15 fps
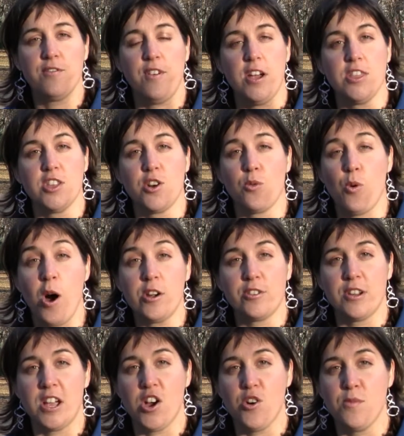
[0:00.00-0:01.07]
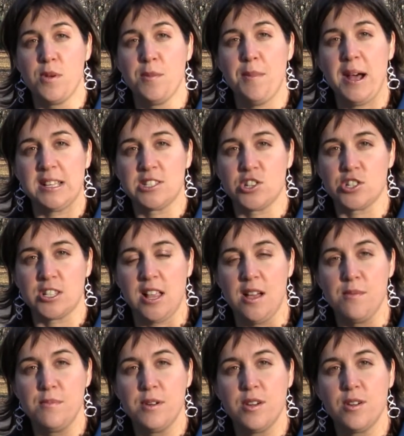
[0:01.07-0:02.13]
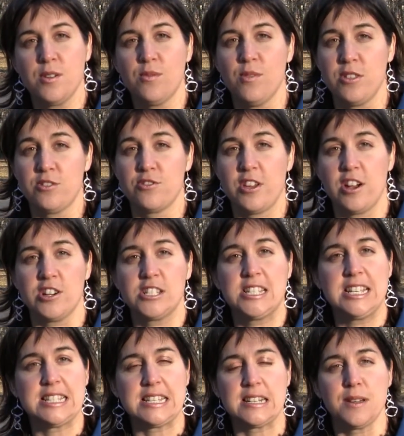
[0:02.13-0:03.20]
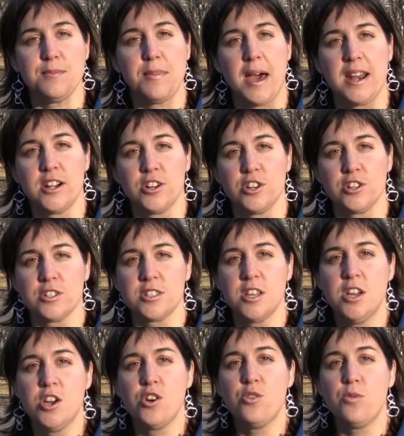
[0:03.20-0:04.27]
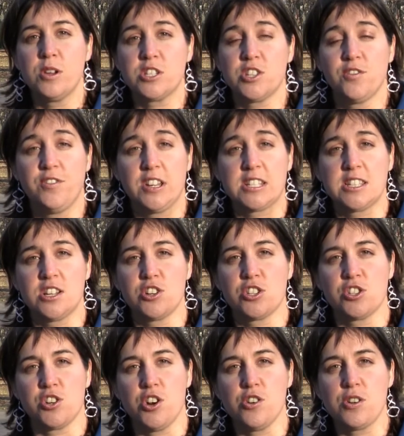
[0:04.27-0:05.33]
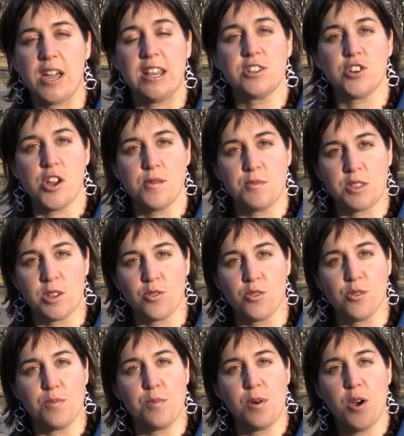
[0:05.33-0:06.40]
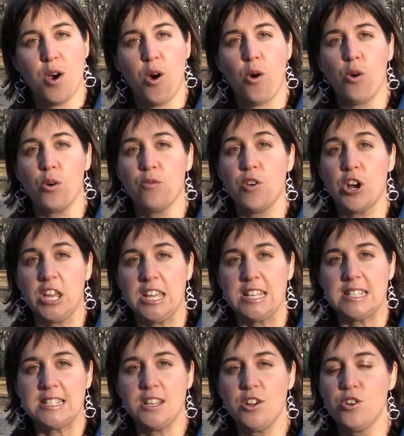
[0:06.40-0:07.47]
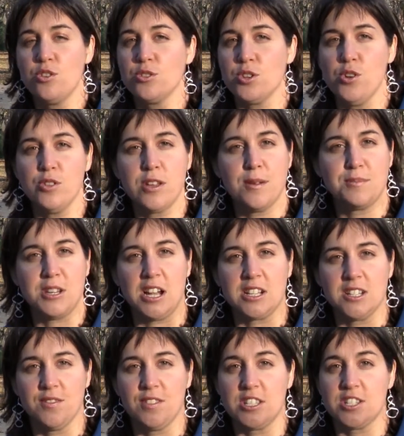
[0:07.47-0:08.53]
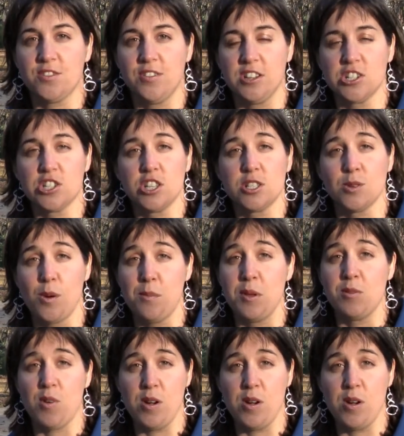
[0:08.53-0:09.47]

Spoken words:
find their watery home in a Masters club, whether they are seasoned competitors who wish to fix their stroke and train with a group, or rookies whose only objective is to finish the swim in